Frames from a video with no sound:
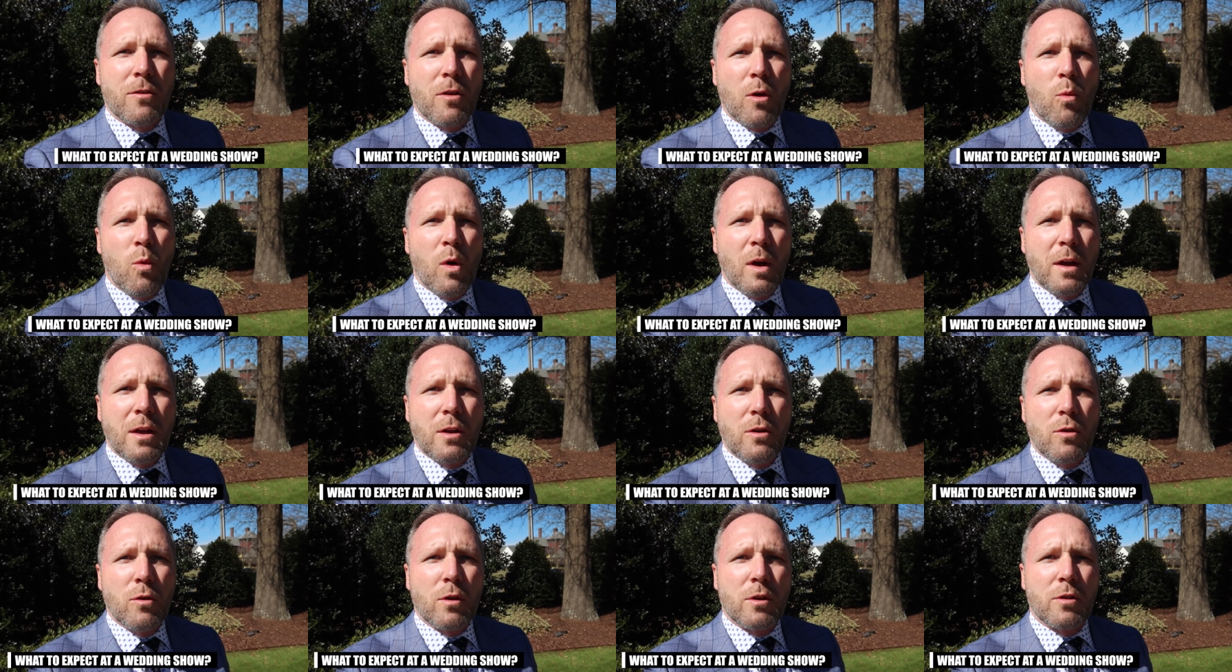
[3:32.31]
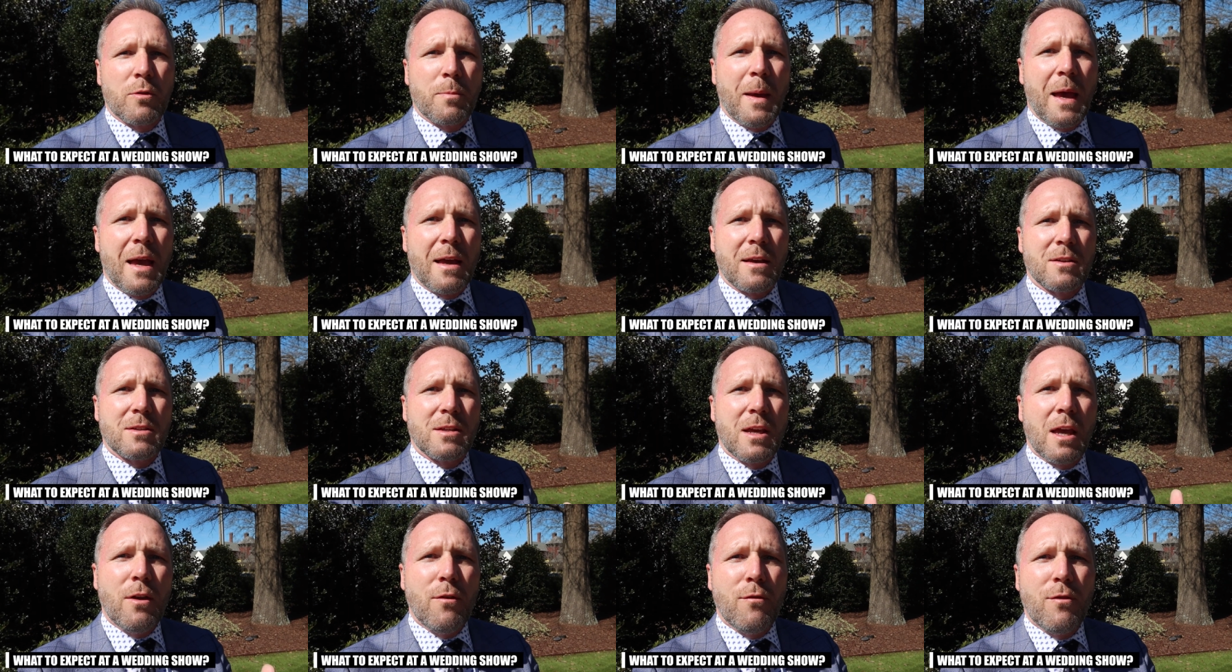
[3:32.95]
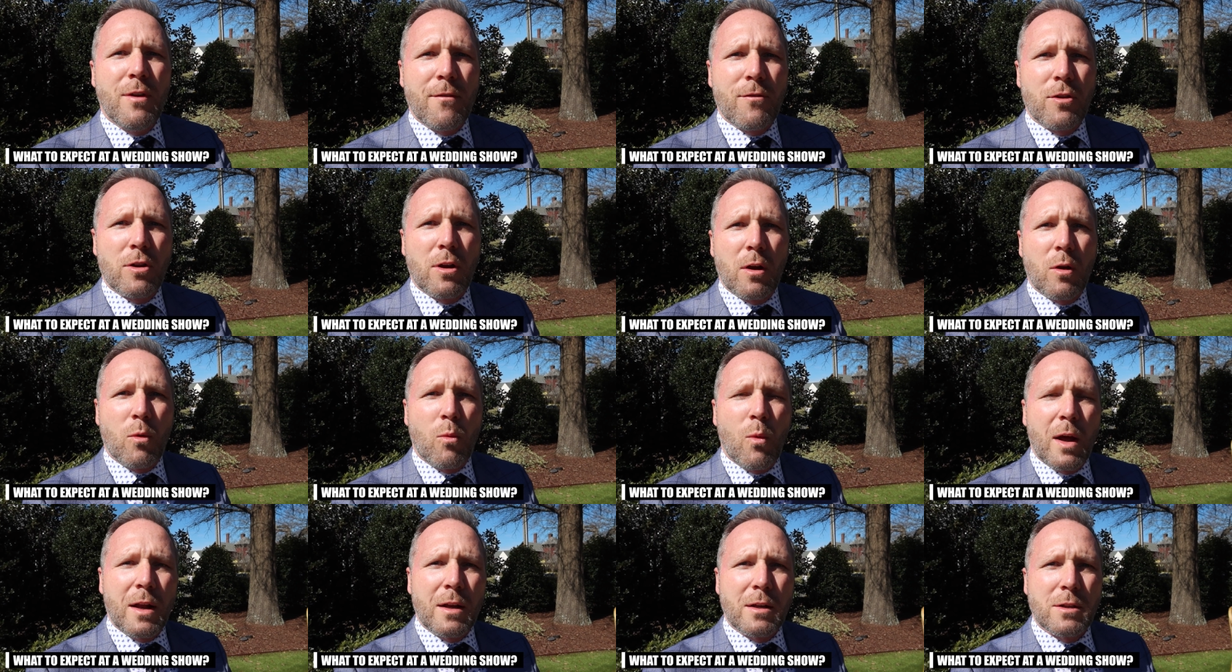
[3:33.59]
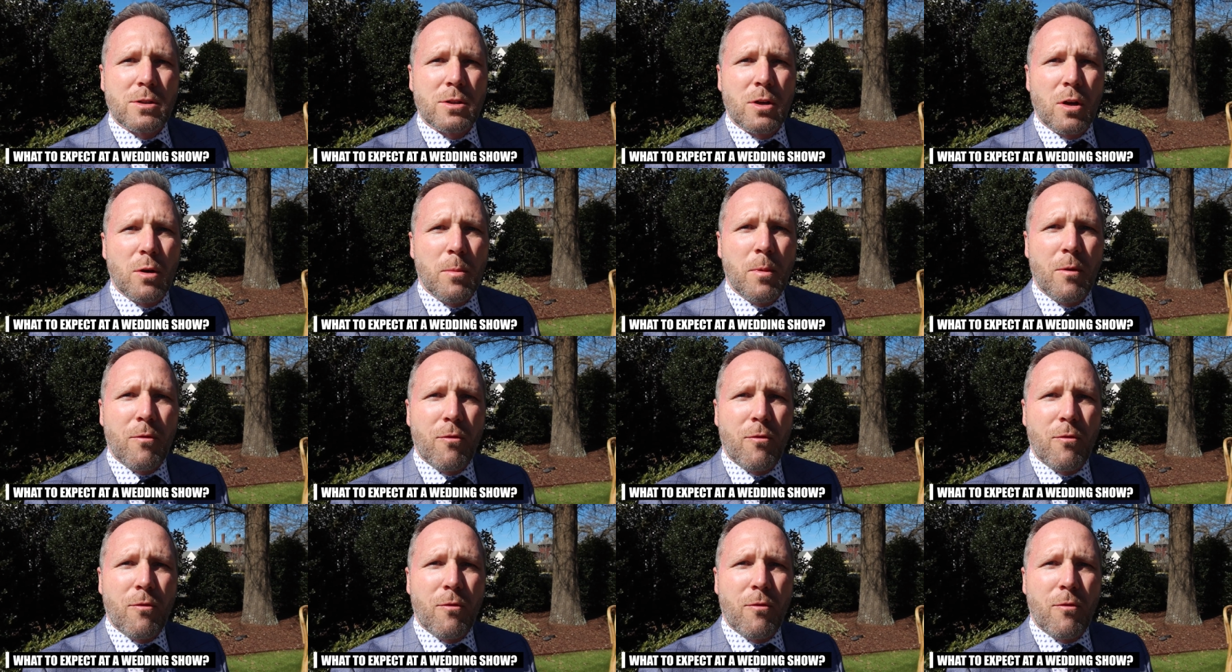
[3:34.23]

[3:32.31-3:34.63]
so what can you expect? Say you've never done a wedding show